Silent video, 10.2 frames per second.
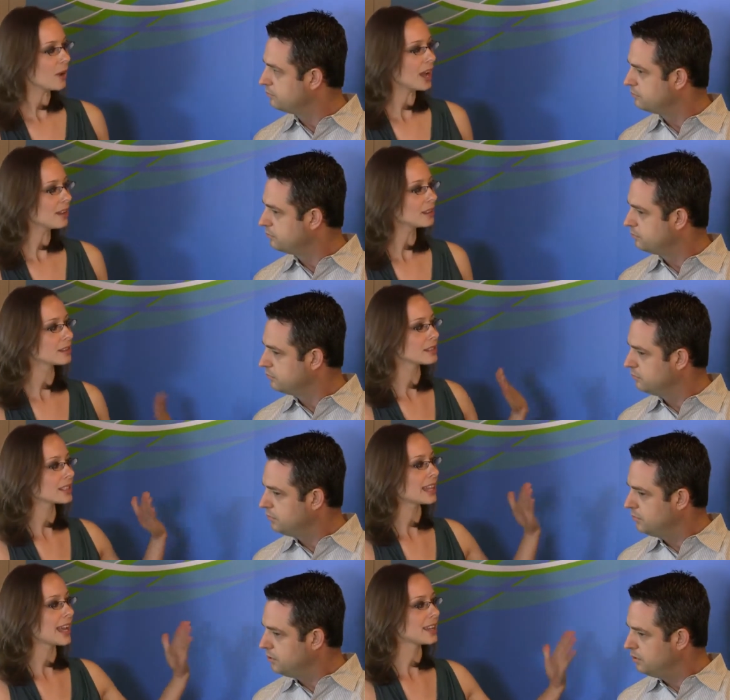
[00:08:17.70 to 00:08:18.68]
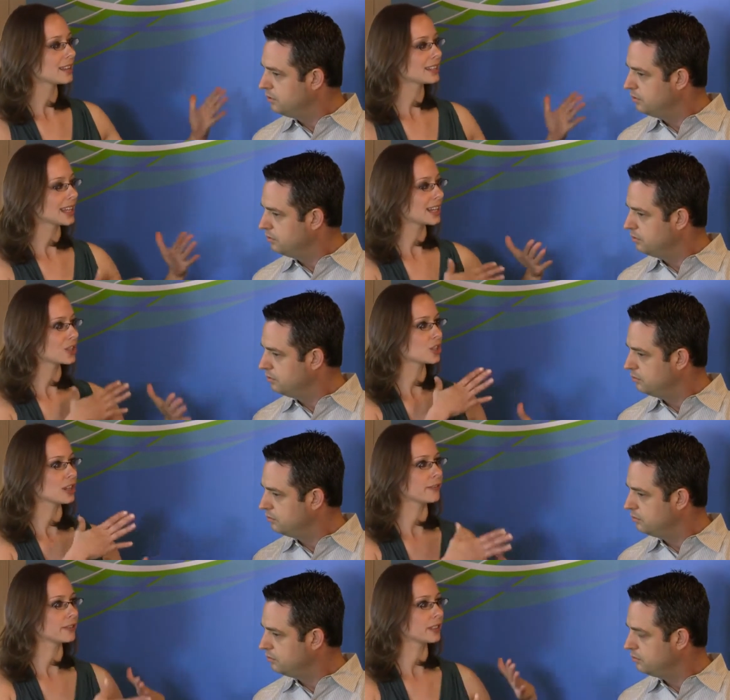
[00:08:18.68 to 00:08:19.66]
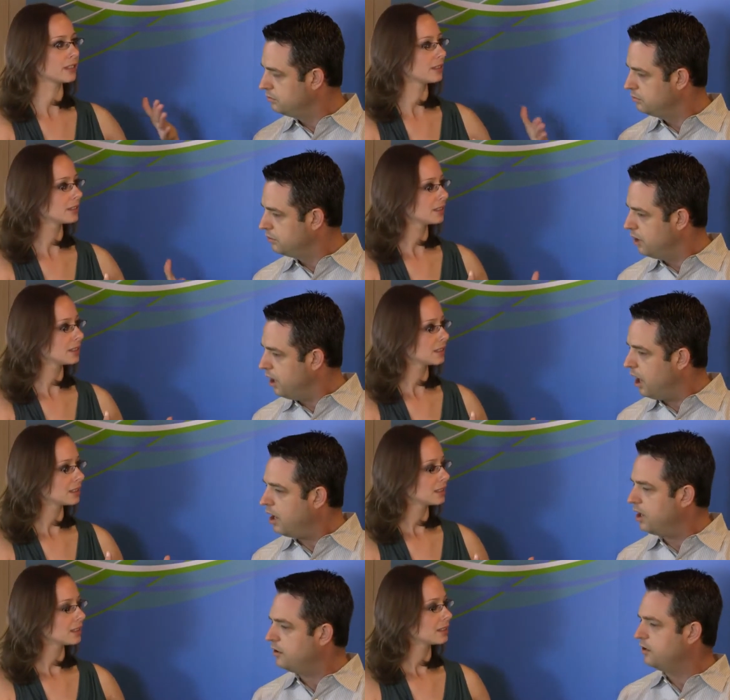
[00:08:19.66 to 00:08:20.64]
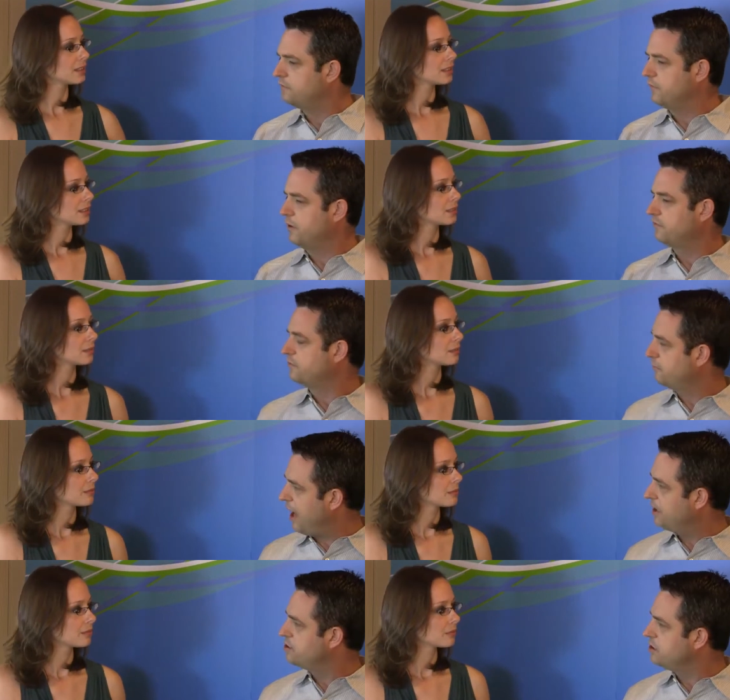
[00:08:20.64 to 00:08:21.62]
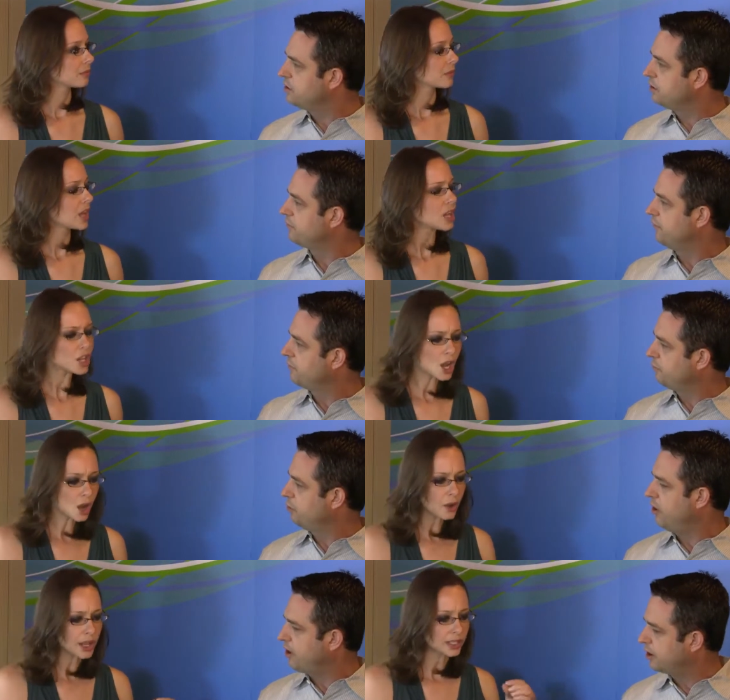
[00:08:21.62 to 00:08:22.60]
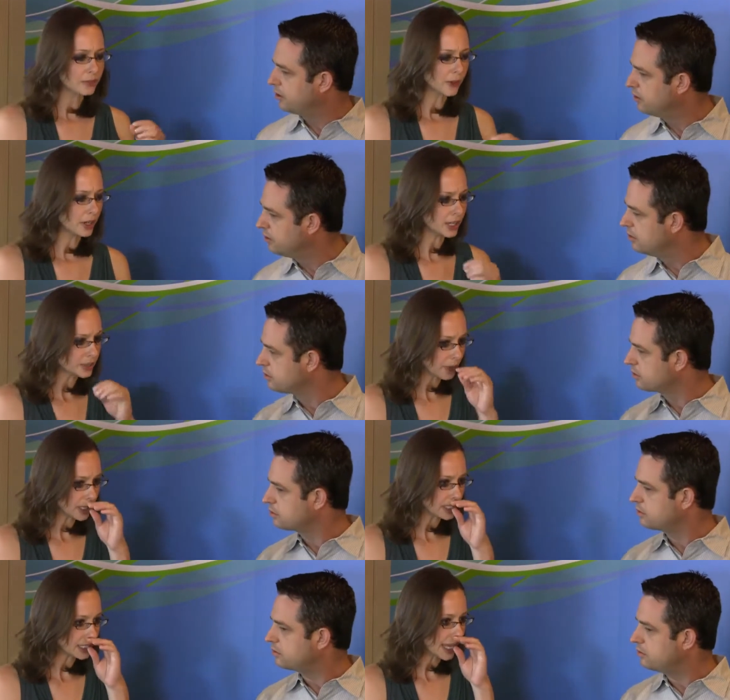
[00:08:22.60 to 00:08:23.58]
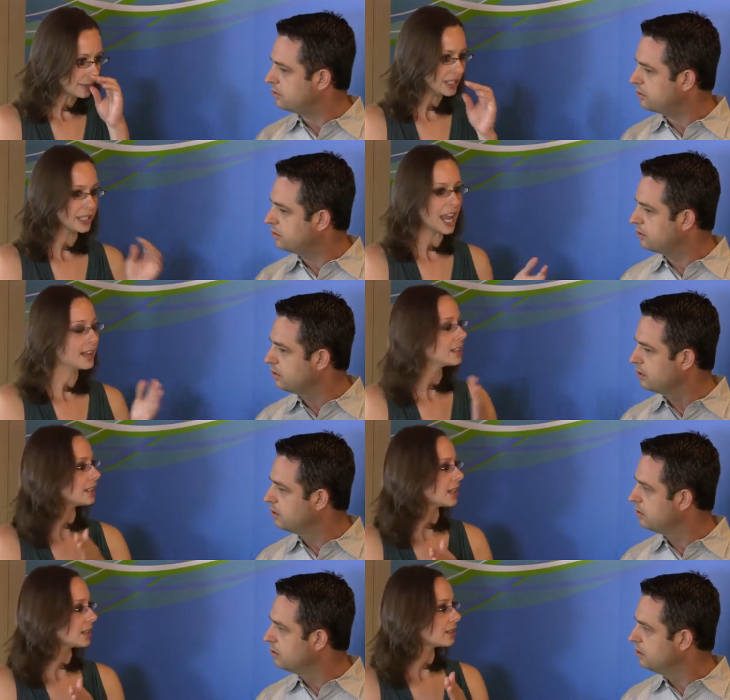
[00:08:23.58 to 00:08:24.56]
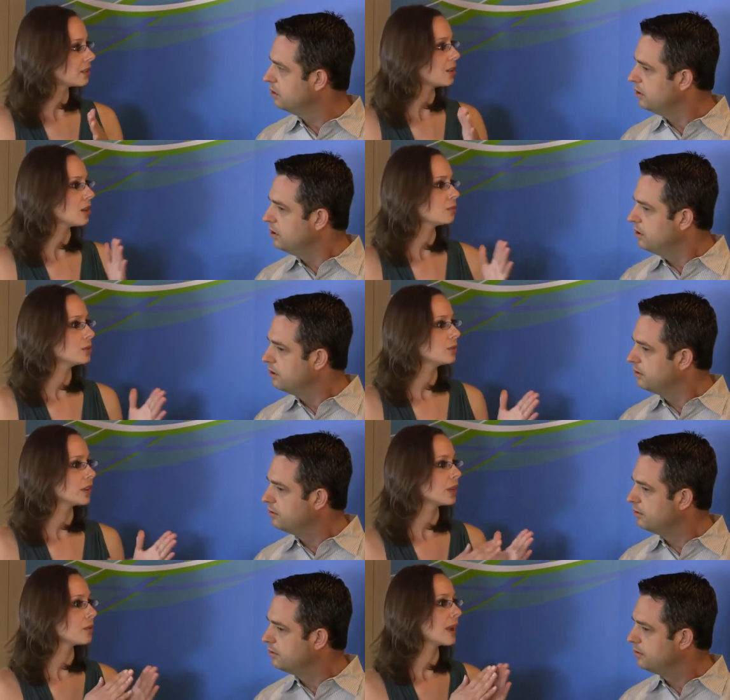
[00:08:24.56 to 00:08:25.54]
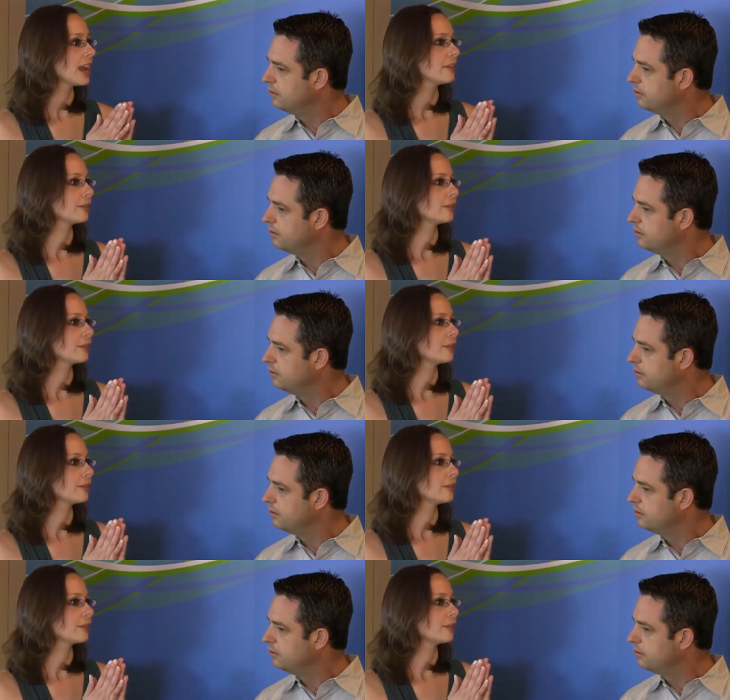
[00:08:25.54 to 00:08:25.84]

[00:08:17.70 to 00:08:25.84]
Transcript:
Speaker 1: a while or did that is that a shift
Speaker 2: uh, uh, as far as a strategy, or as far as no, as
Speaker 1: far as far as that mentality, you know, moving away